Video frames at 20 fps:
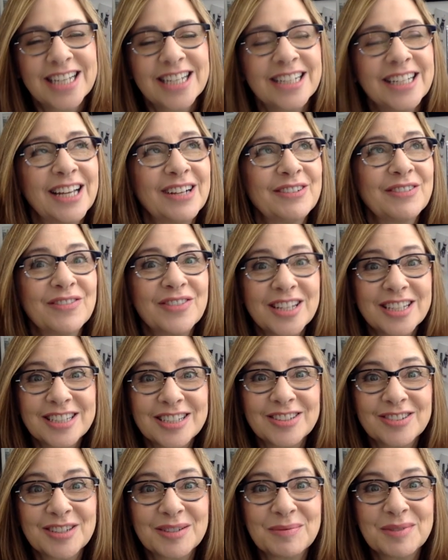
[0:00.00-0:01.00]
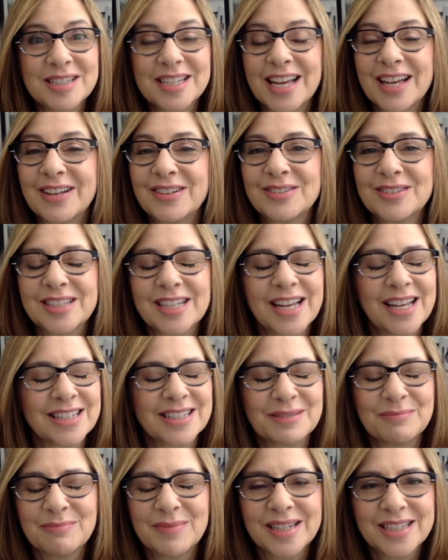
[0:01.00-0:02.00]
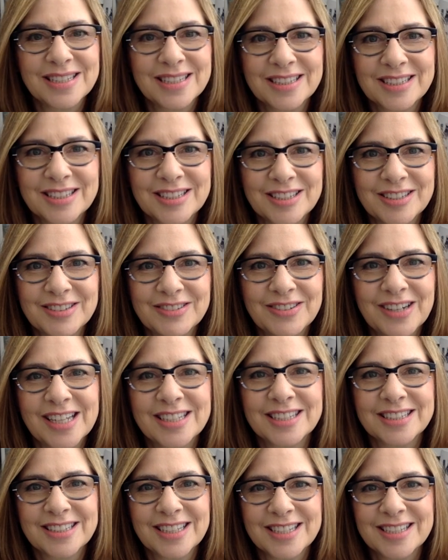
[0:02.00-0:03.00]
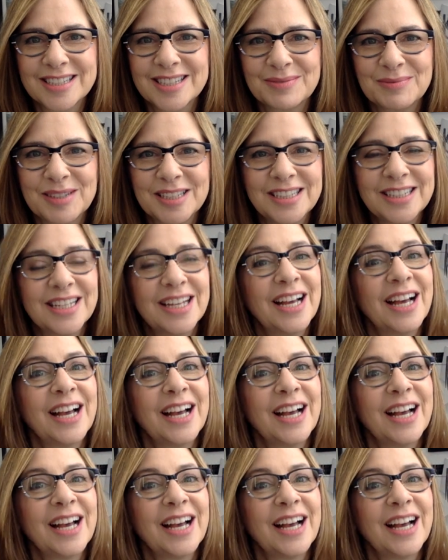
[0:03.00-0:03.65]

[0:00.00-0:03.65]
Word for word: Now, if this trip sounds as amazing to you as it does to me,